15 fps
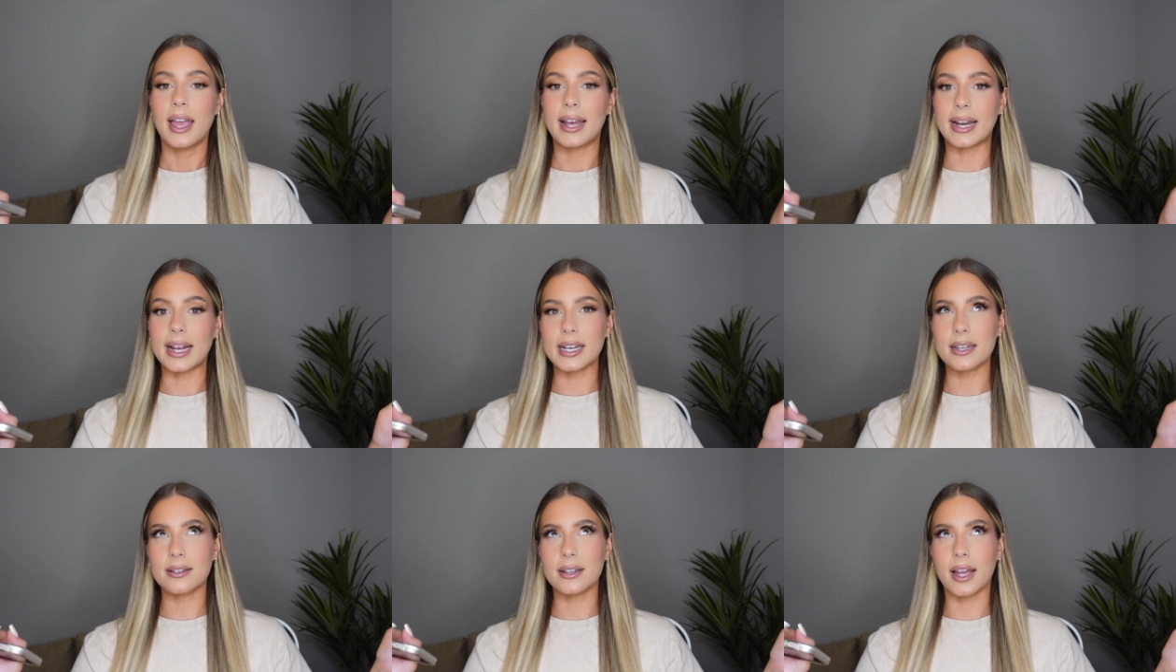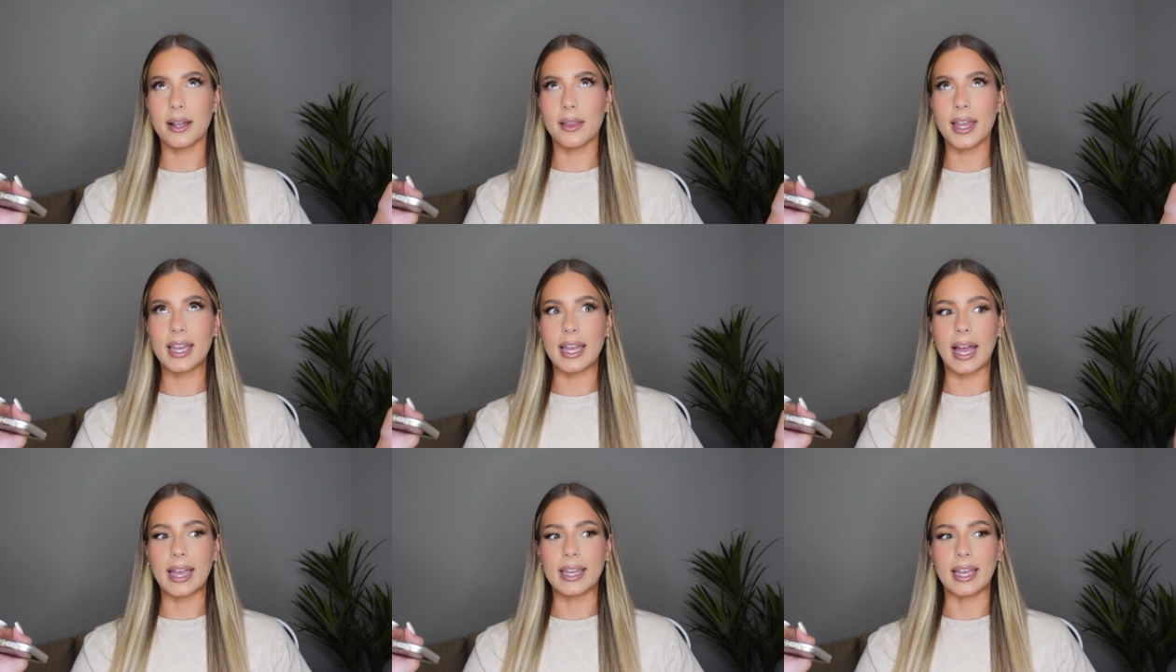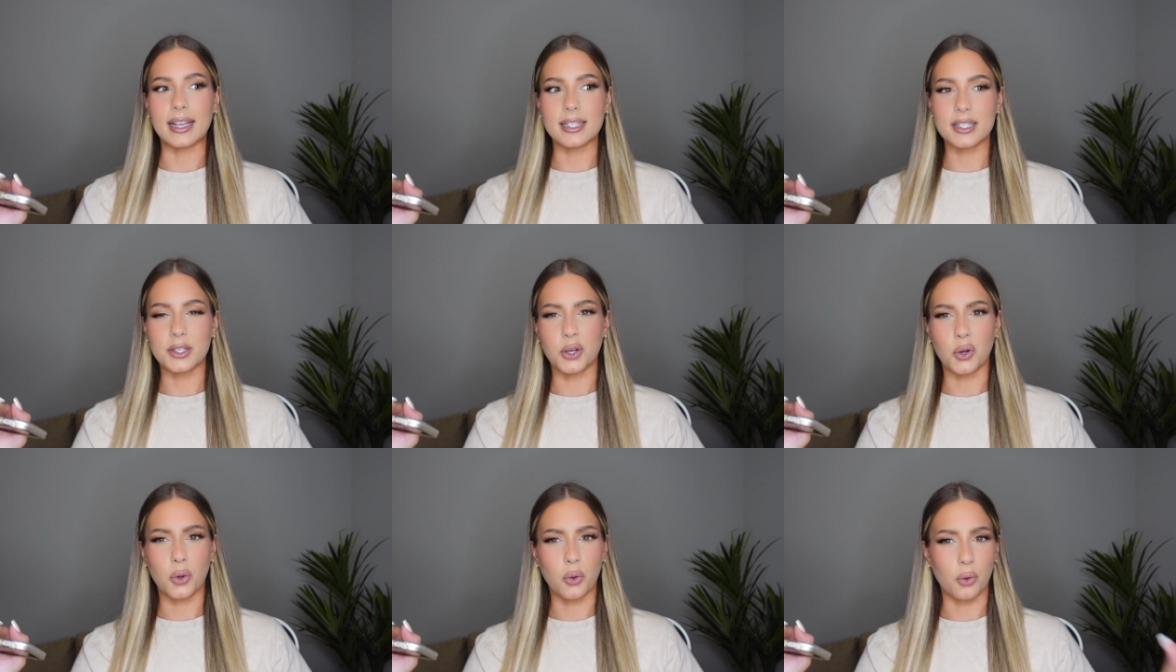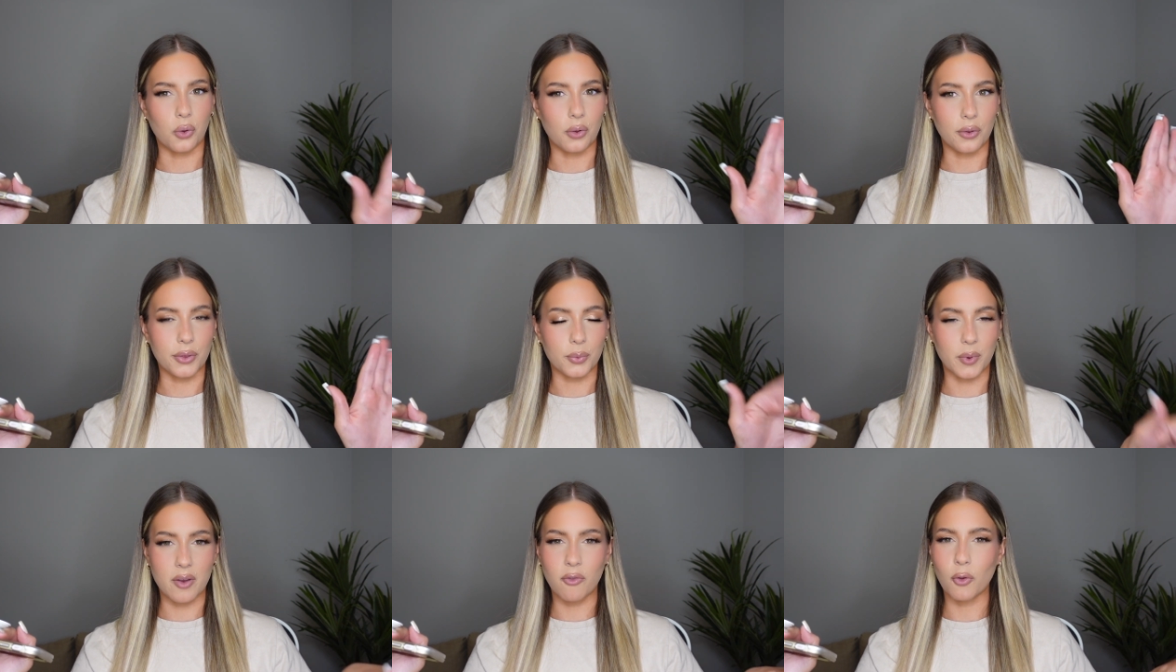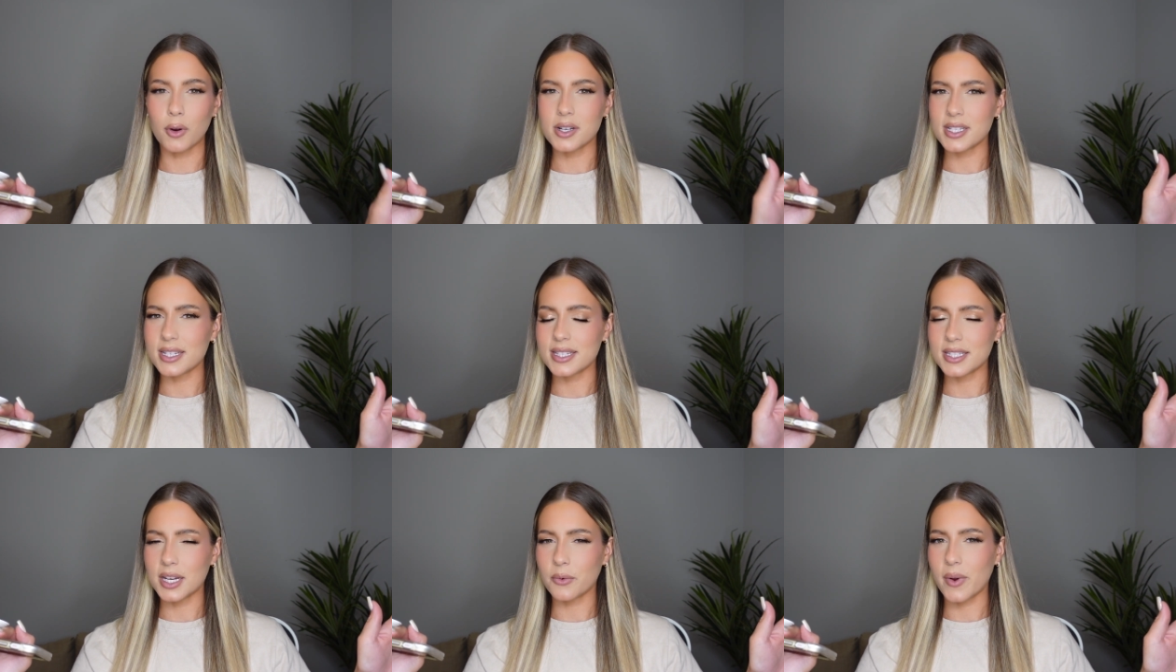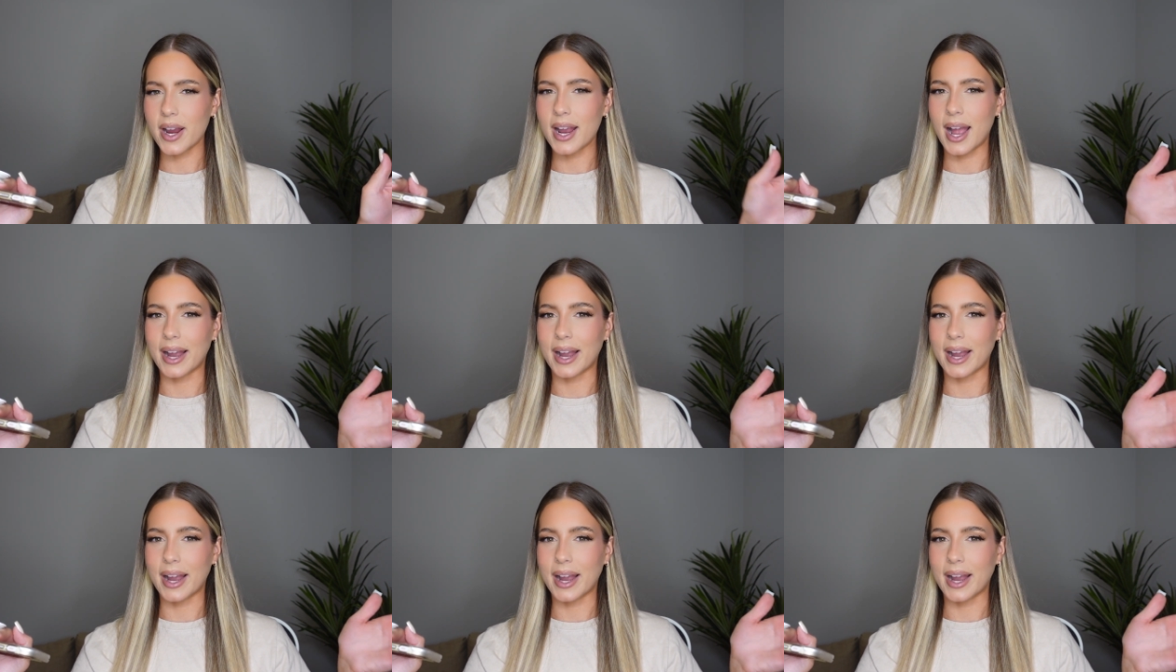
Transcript: And I did, I like, I guess the whole three floors of Stingray.